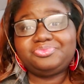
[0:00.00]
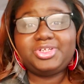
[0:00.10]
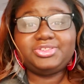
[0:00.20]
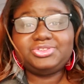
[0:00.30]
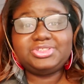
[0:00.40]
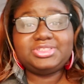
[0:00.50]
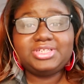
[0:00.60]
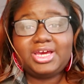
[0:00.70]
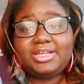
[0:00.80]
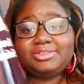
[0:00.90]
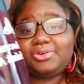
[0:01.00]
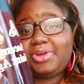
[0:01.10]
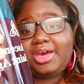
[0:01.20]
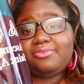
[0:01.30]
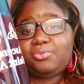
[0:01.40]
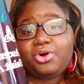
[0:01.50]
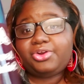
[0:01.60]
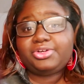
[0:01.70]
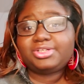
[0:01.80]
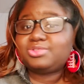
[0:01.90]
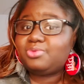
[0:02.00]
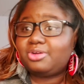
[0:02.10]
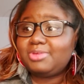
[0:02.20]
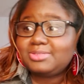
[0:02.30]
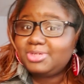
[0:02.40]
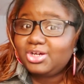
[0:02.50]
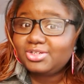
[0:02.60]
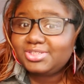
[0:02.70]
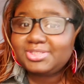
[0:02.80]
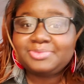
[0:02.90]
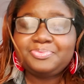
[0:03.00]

As you can see, I don't have water because water makes me nauseous.